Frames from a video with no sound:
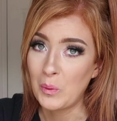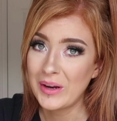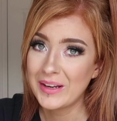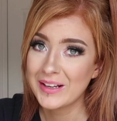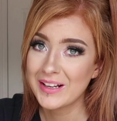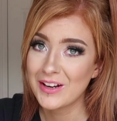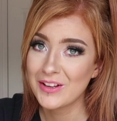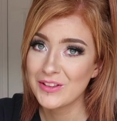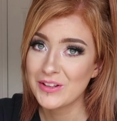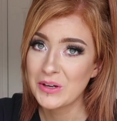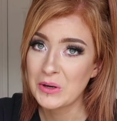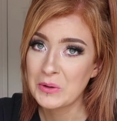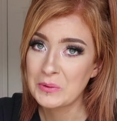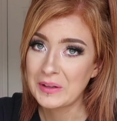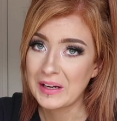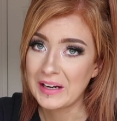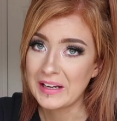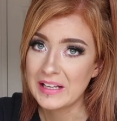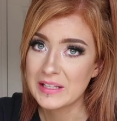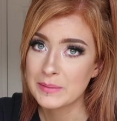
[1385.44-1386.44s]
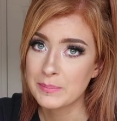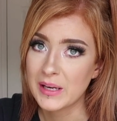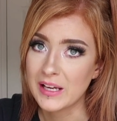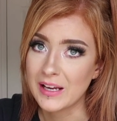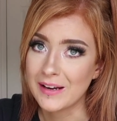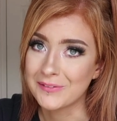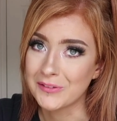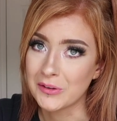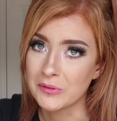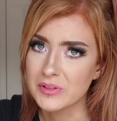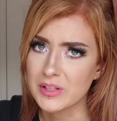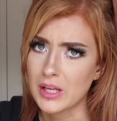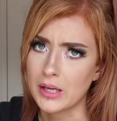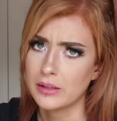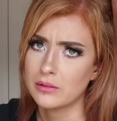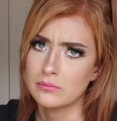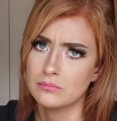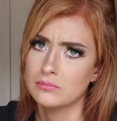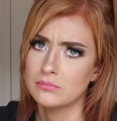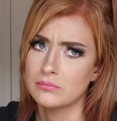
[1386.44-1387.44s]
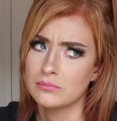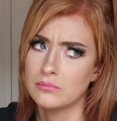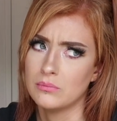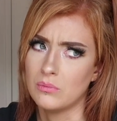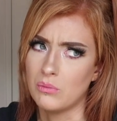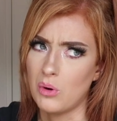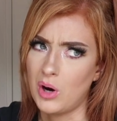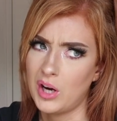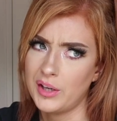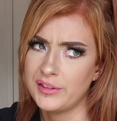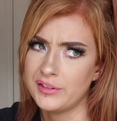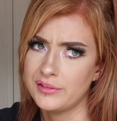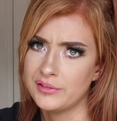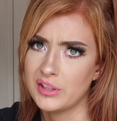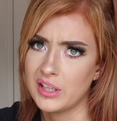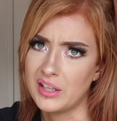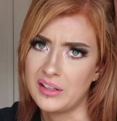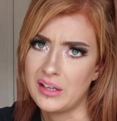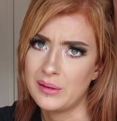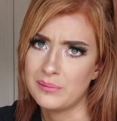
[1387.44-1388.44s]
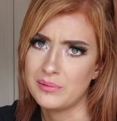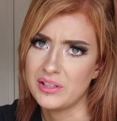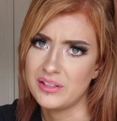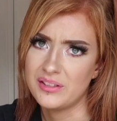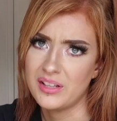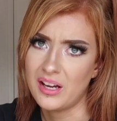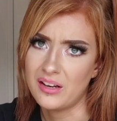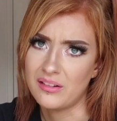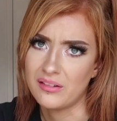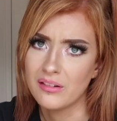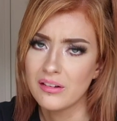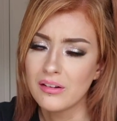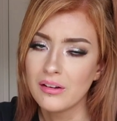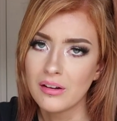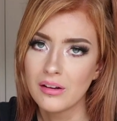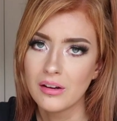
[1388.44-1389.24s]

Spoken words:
when I got the 09 SP, everyone was like, why didn't you get an MT10?